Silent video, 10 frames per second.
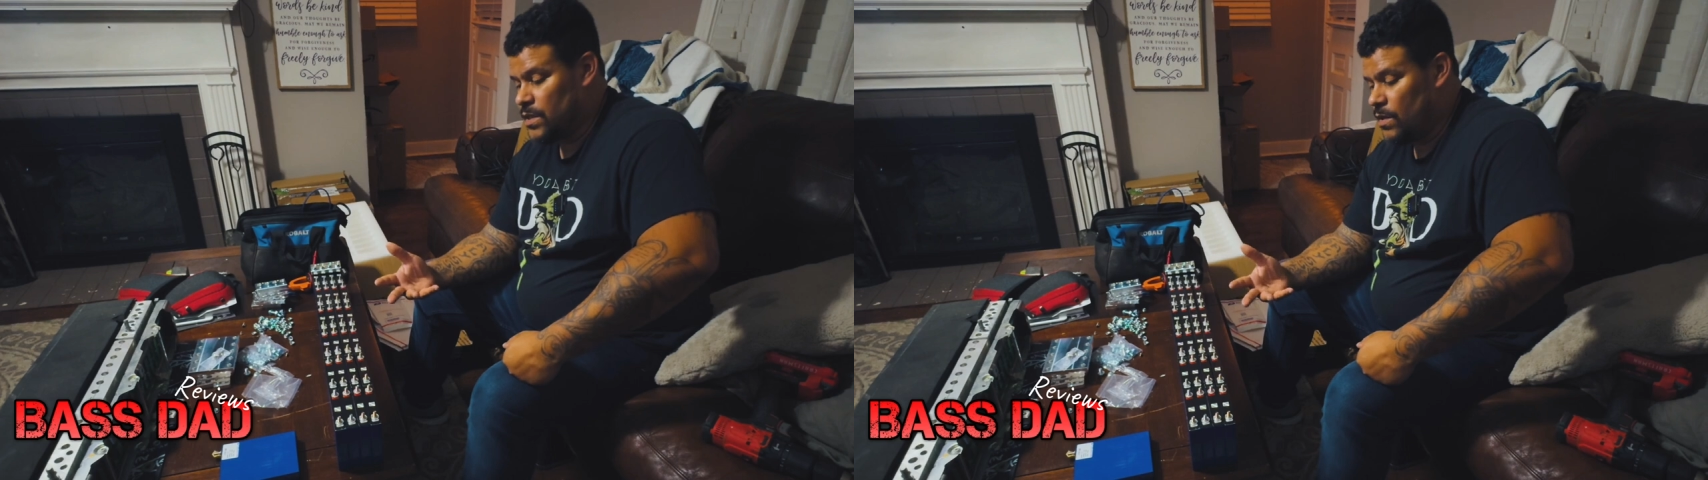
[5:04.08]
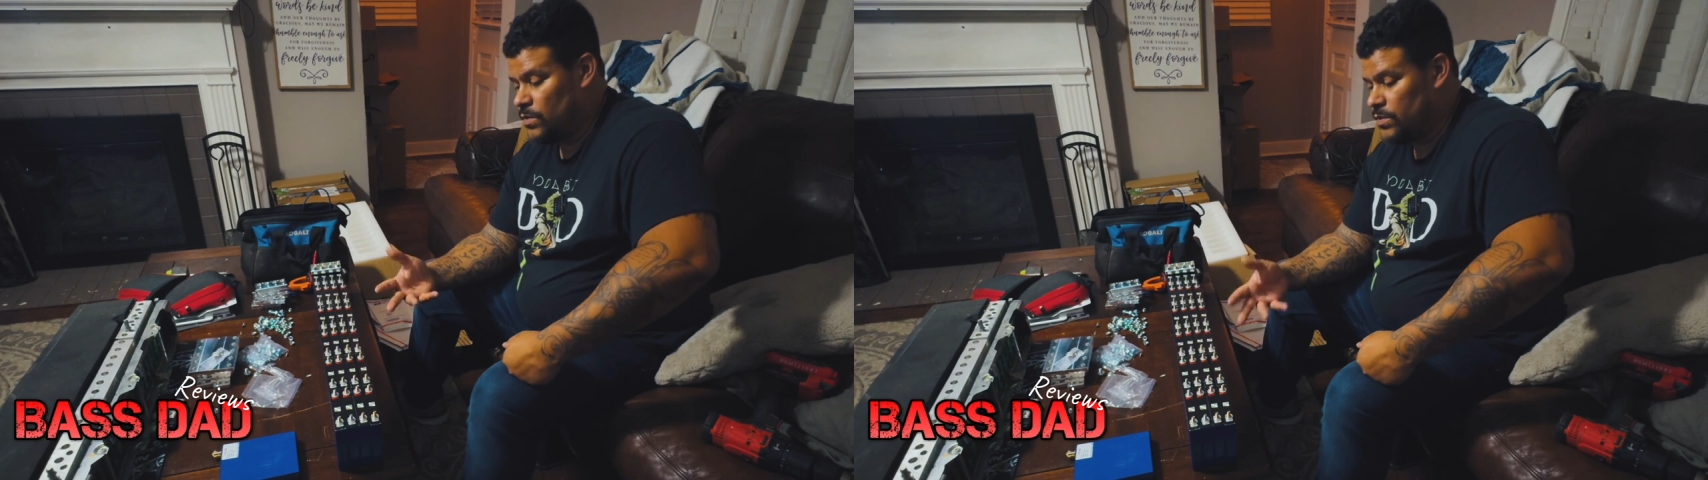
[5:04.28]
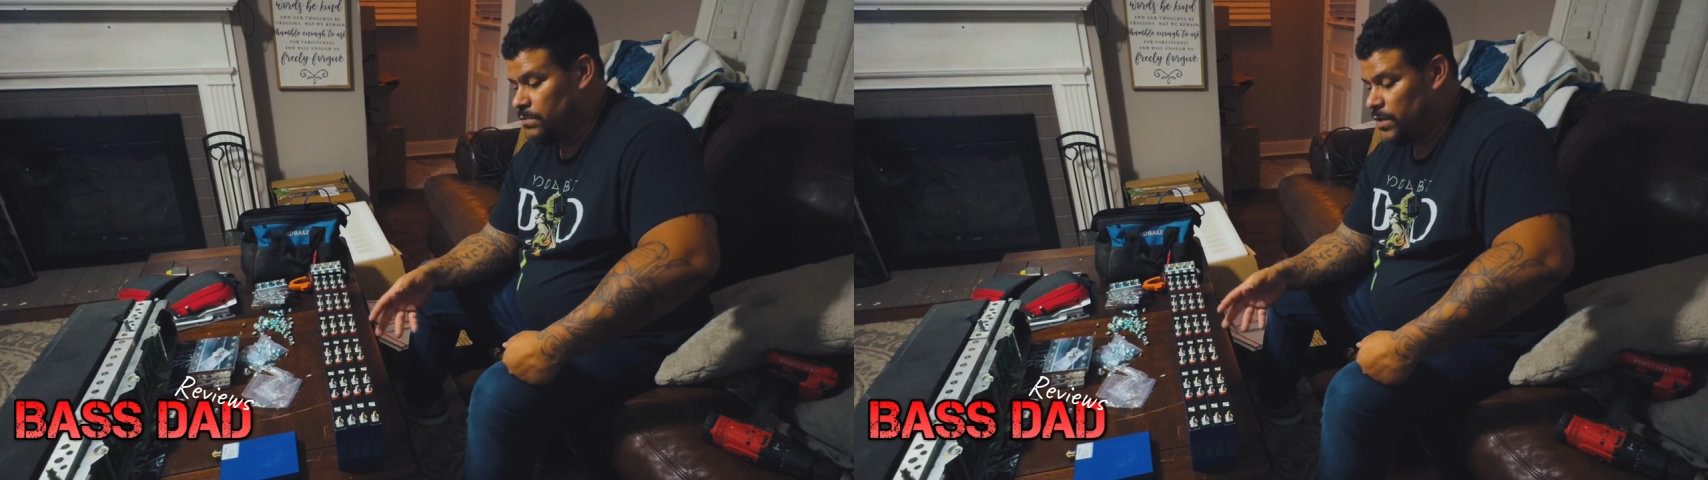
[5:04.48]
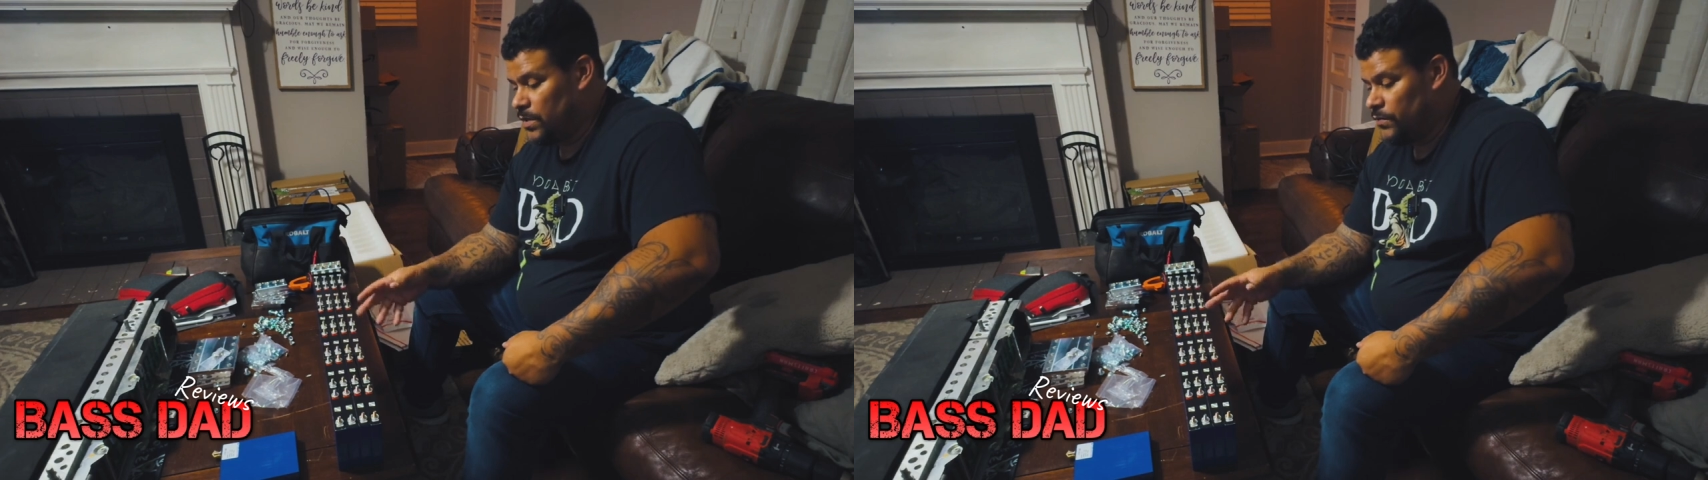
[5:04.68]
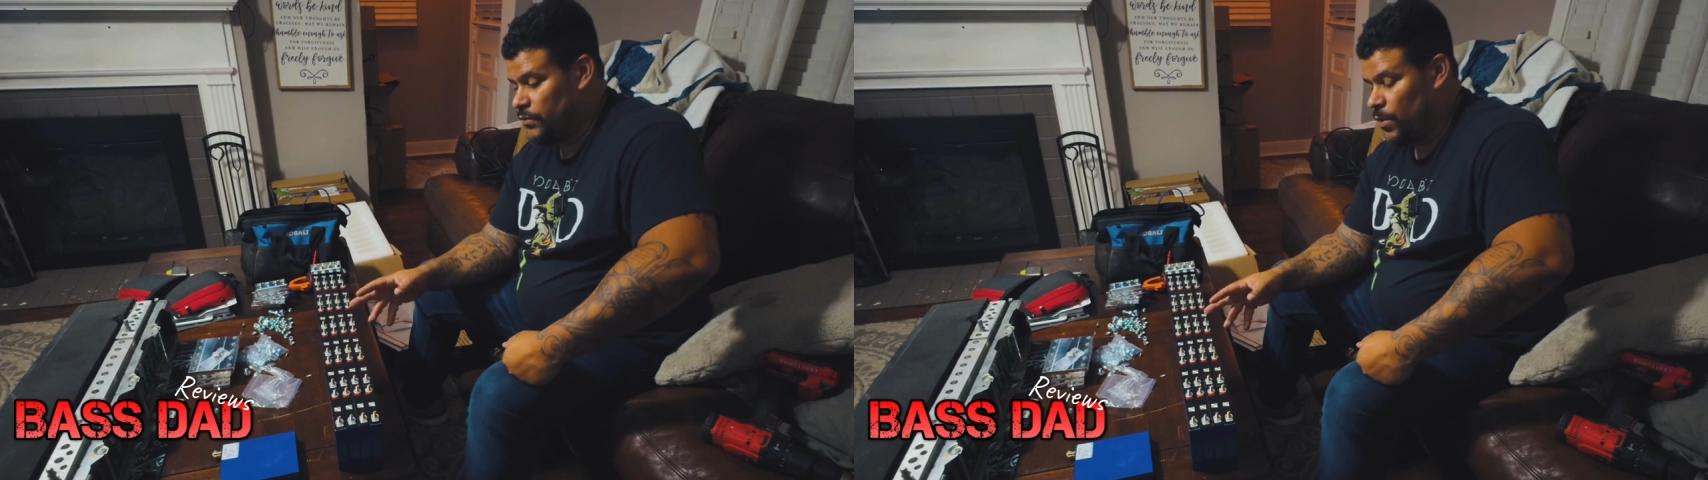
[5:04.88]
though. To
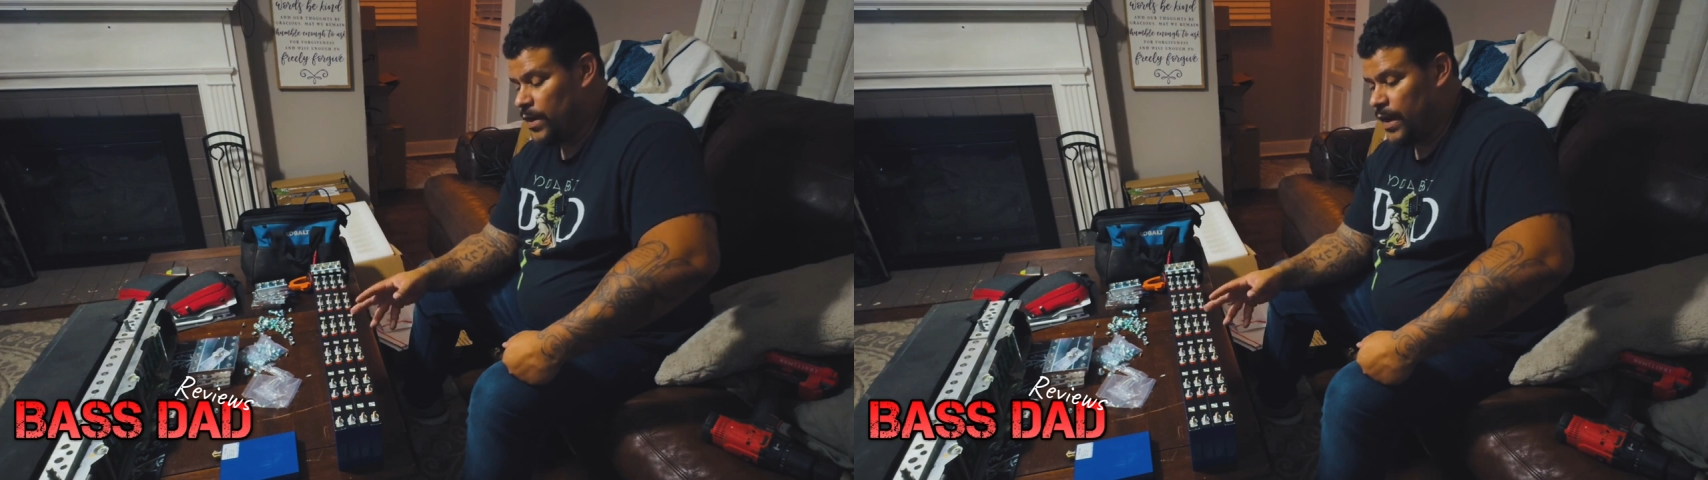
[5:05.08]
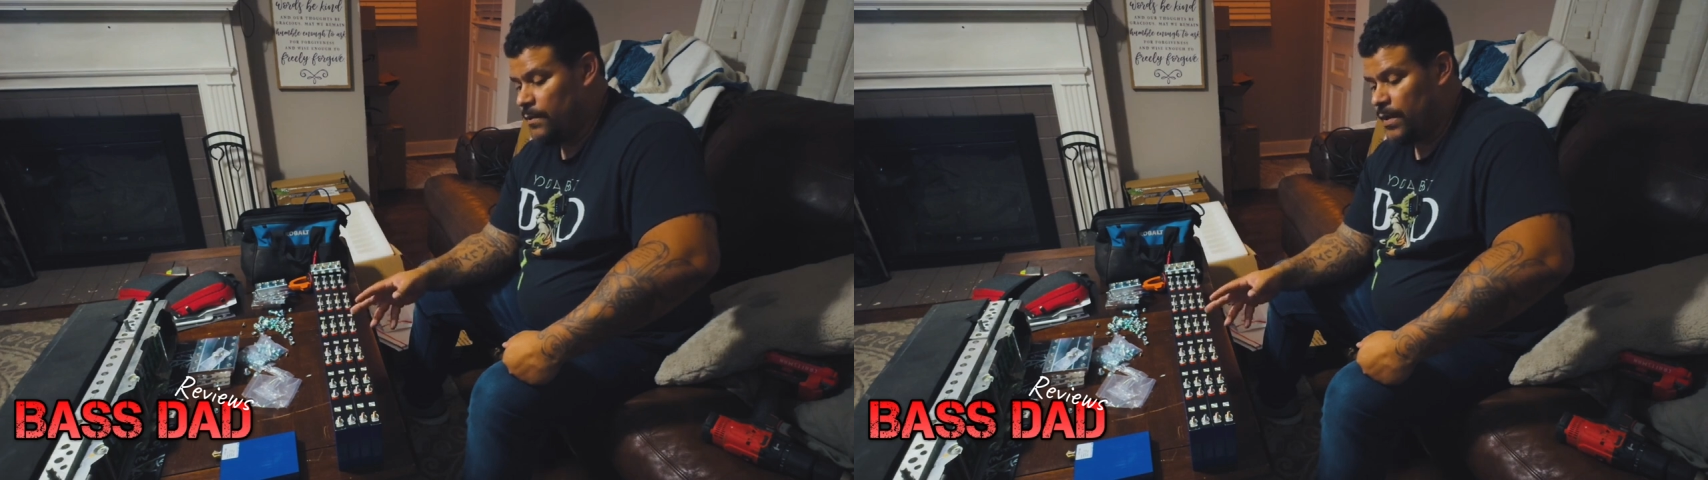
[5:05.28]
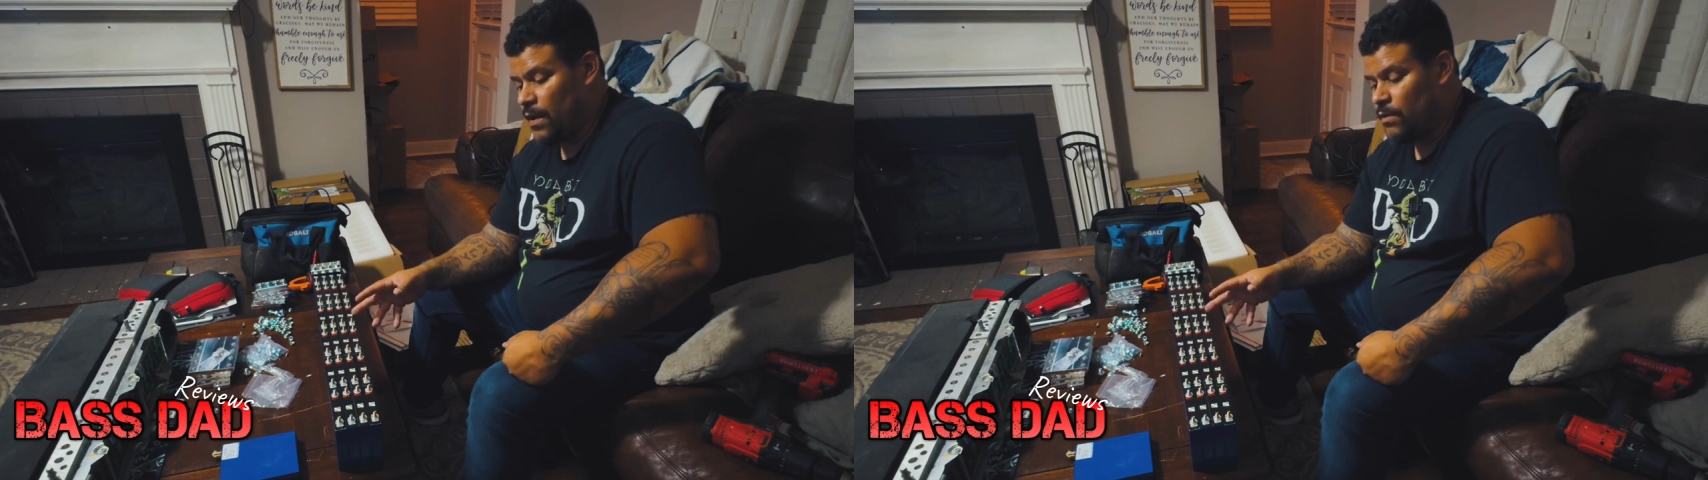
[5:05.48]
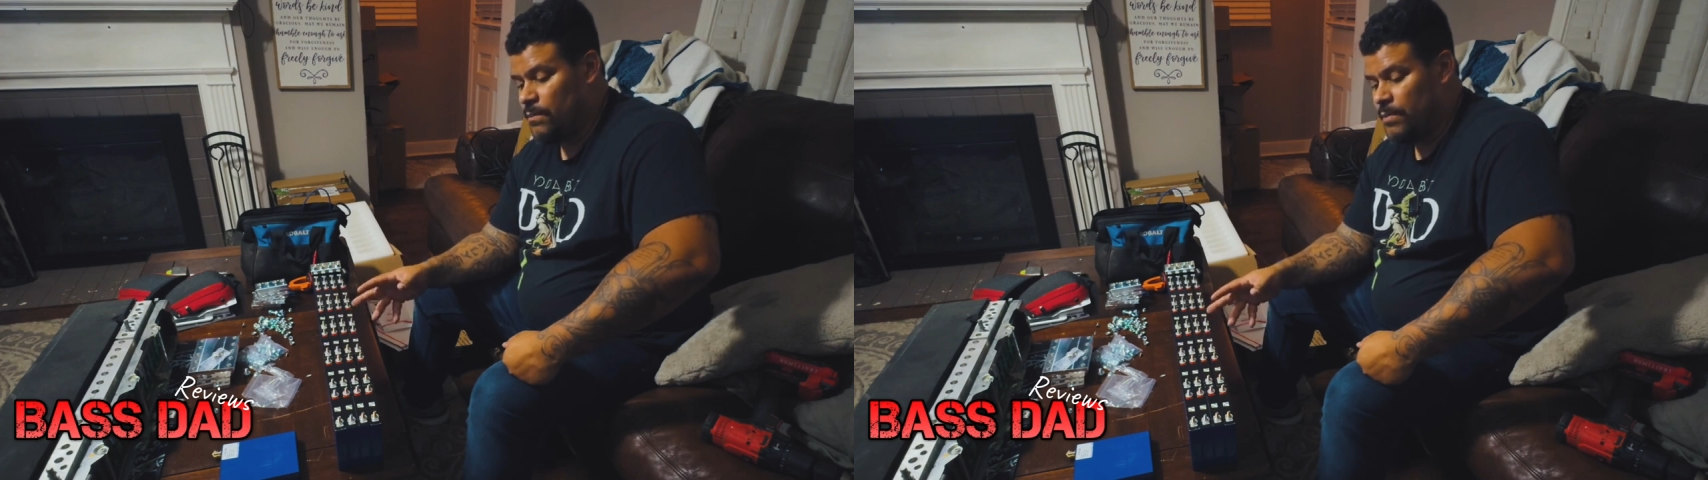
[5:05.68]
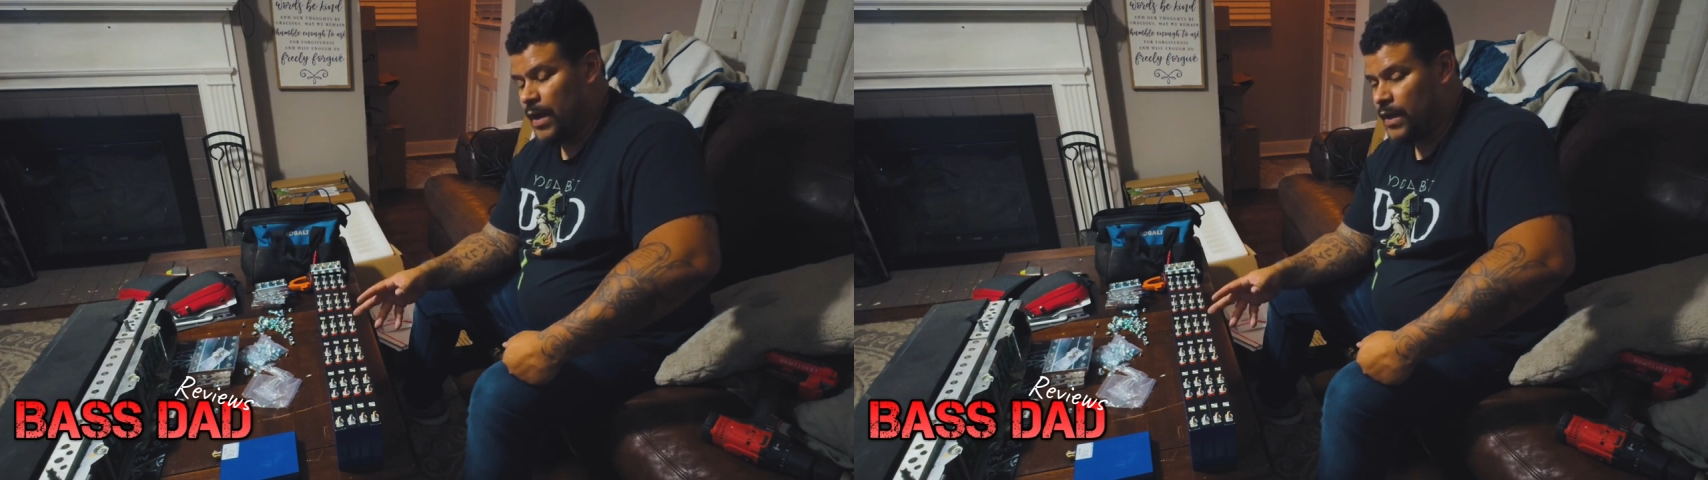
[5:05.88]
build a 40 amp hour
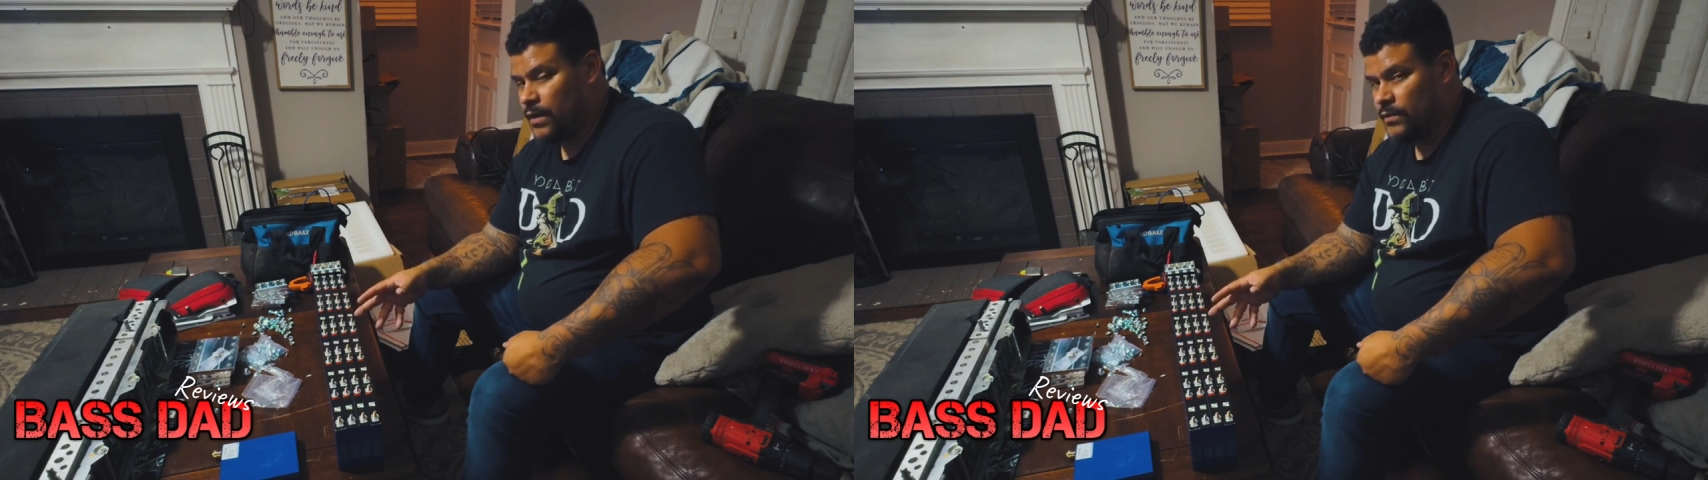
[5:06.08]
bank